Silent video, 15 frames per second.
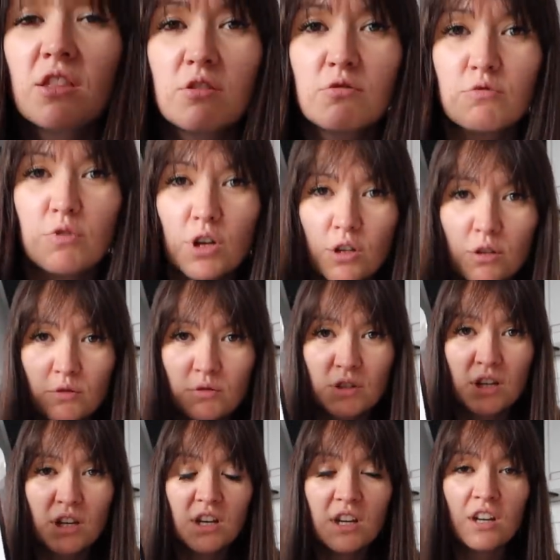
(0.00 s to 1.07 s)
the
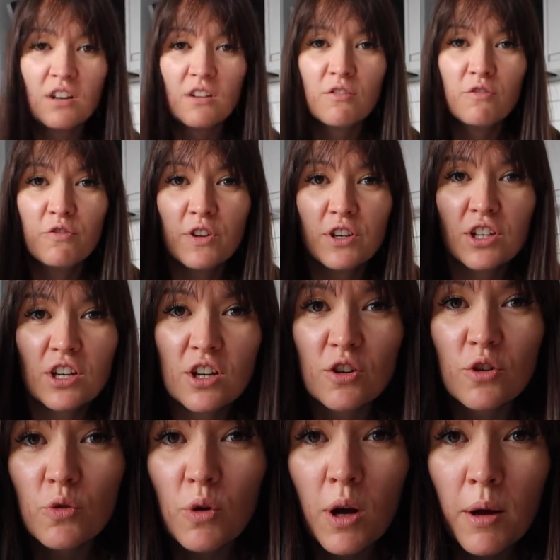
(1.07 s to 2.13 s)
Rode
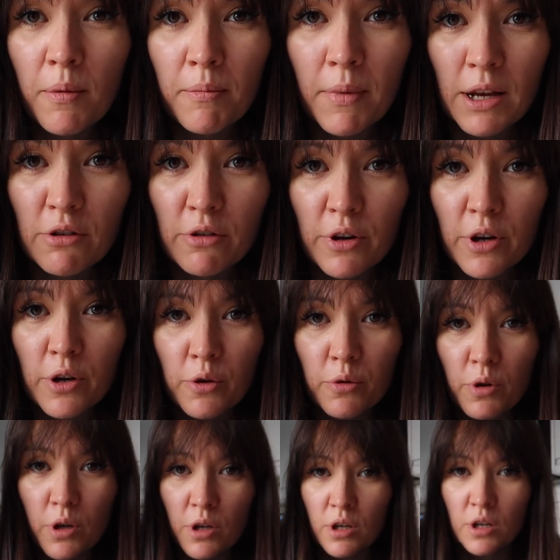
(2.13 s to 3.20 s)
video micro.